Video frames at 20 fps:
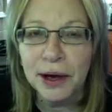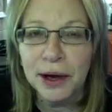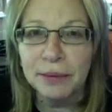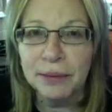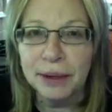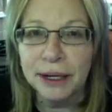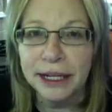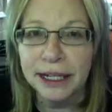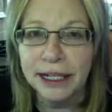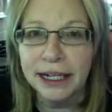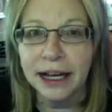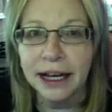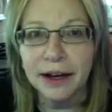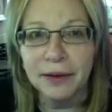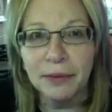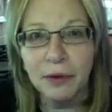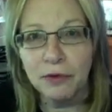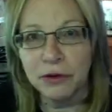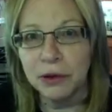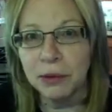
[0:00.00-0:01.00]
But
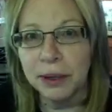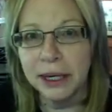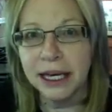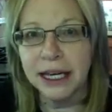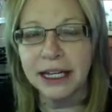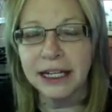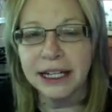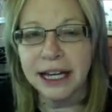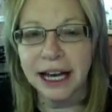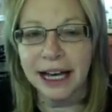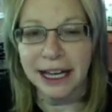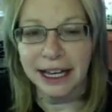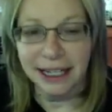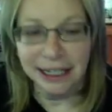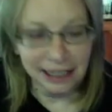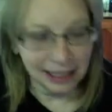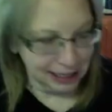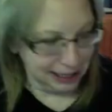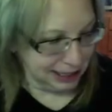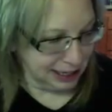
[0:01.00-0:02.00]
over the weekend, I
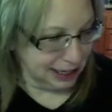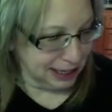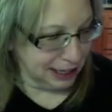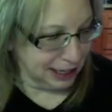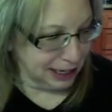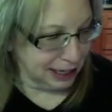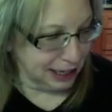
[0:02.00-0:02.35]
did